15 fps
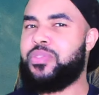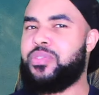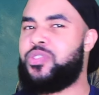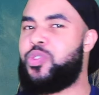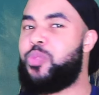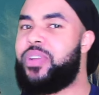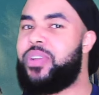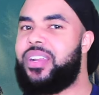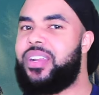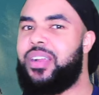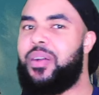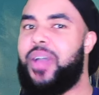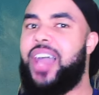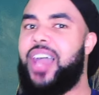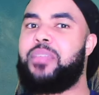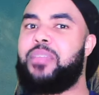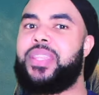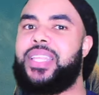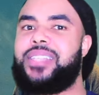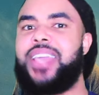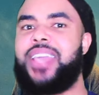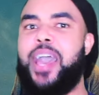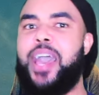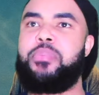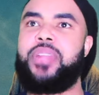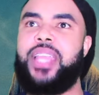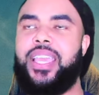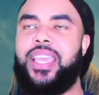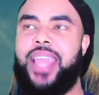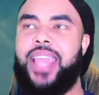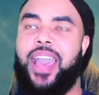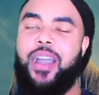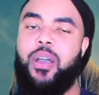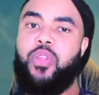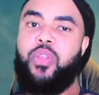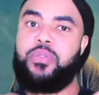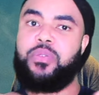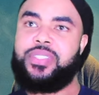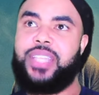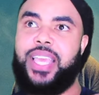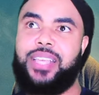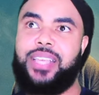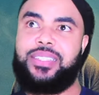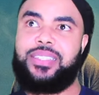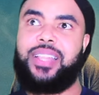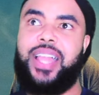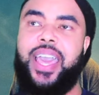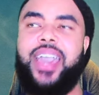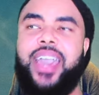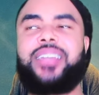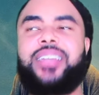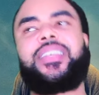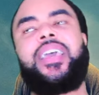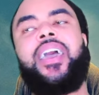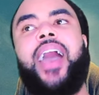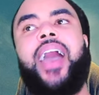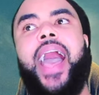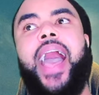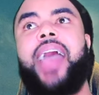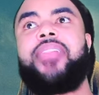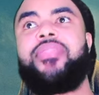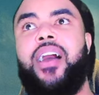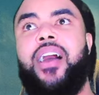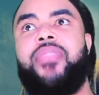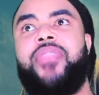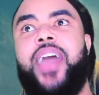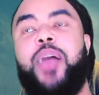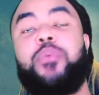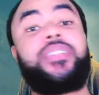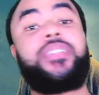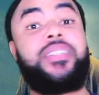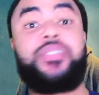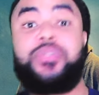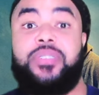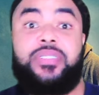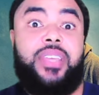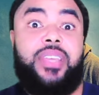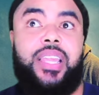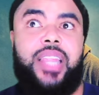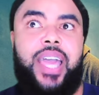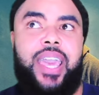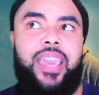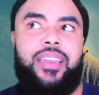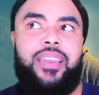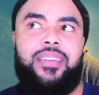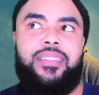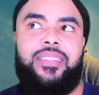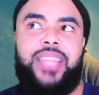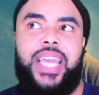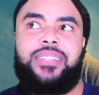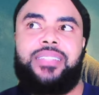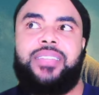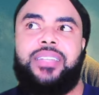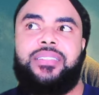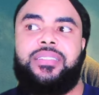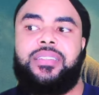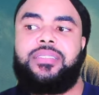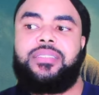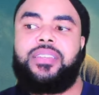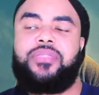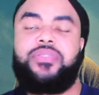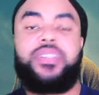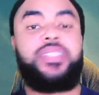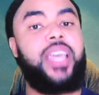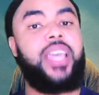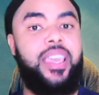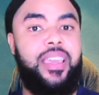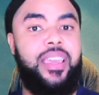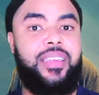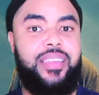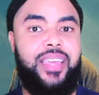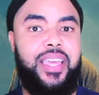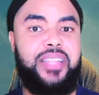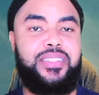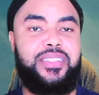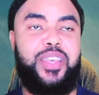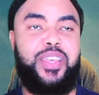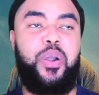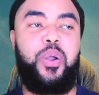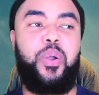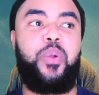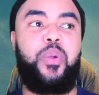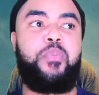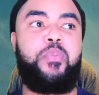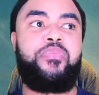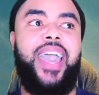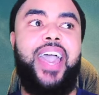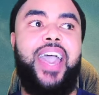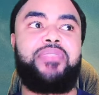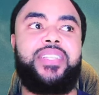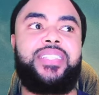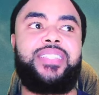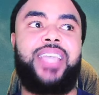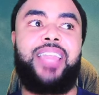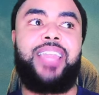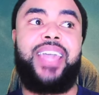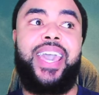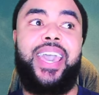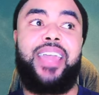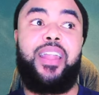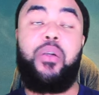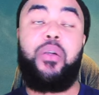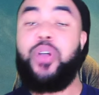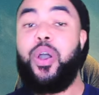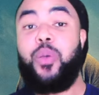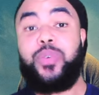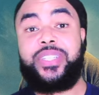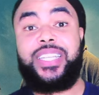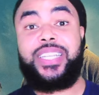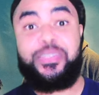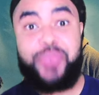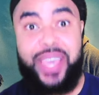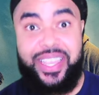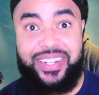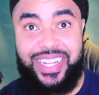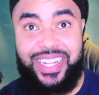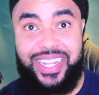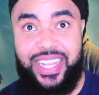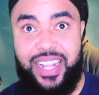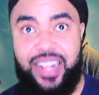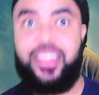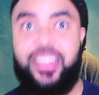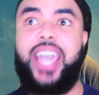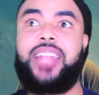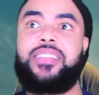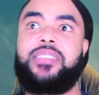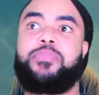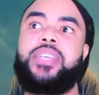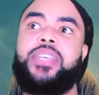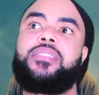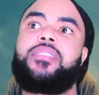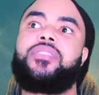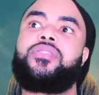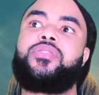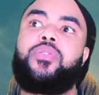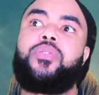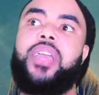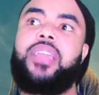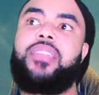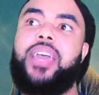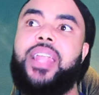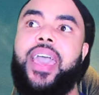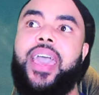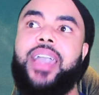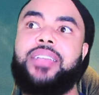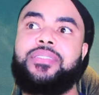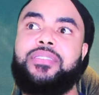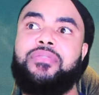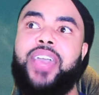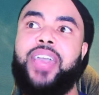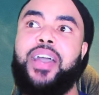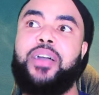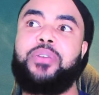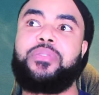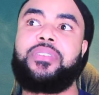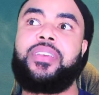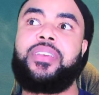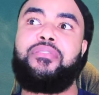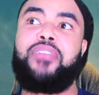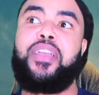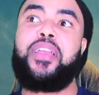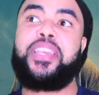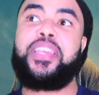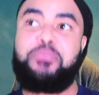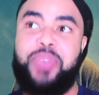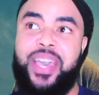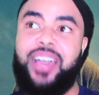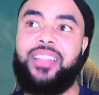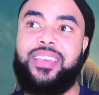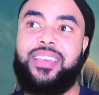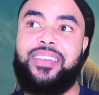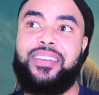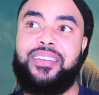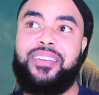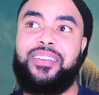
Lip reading: superhero element that's happening and how those things clash. I thought that was interesting. Like, that's such a different take. And so I have to say that although I wasn't expecting it, that is a piece of the story that I actually found very compelling.